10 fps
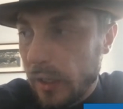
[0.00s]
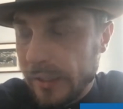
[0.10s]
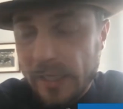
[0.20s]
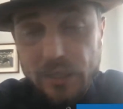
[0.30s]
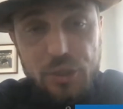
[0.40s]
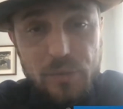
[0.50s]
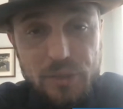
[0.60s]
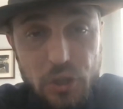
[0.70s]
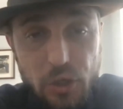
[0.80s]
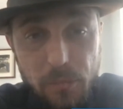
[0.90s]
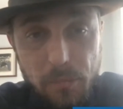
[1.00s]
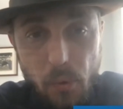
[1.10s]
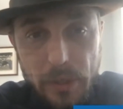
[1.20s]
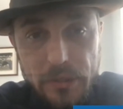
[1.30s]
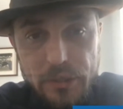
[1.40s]
getting to a certain
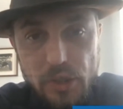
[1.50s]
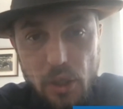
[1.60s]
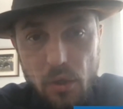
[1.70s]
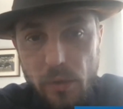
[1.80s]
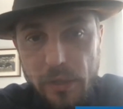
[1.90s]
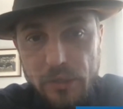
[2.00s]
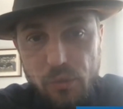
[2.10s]
point. So in